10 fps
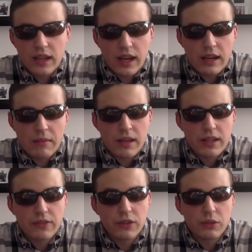Arima
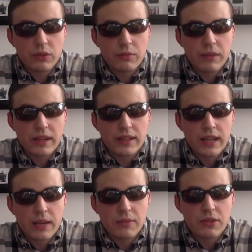has fought with many times,